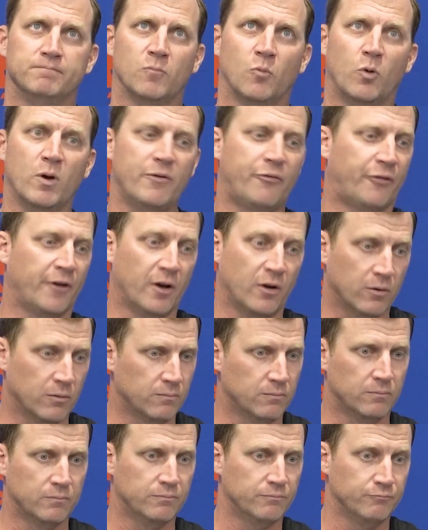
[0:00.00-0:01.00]
We
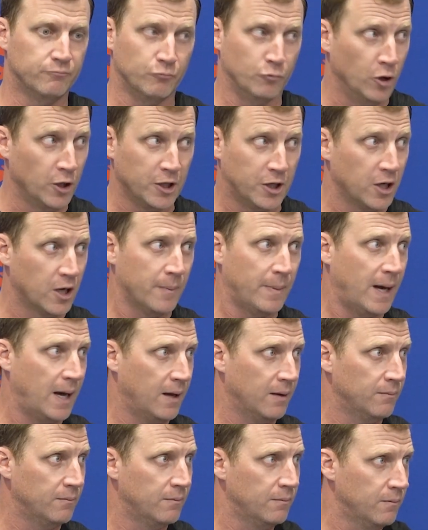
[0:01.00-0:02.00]
felt really good
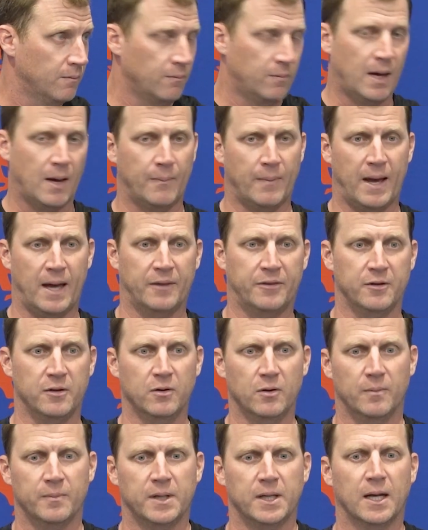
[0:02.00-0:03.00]
about
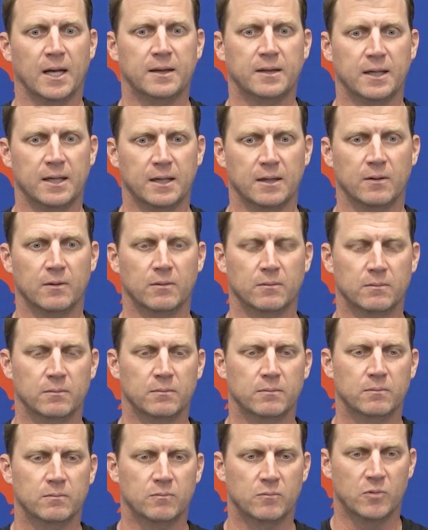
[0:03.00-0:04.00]
Matthew. I mean, I think
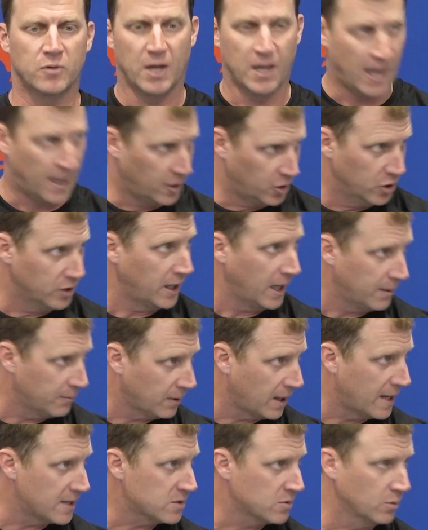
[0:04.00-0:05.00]
he had a good game
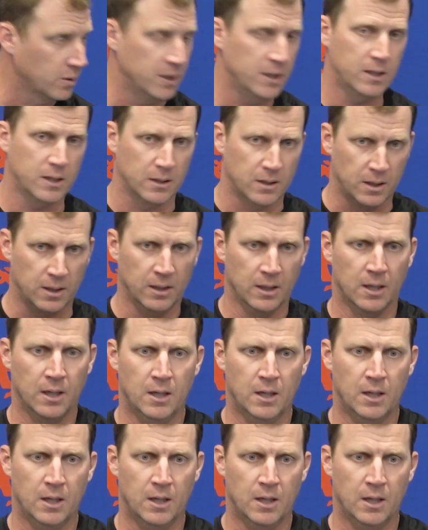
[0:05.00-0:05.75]
last week, and